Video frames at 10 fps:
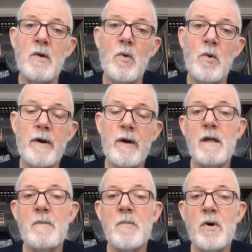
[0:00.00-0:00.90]
or
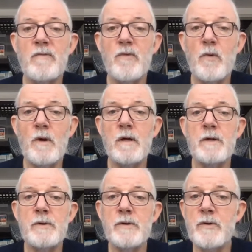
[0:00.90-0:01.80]
LMR 400.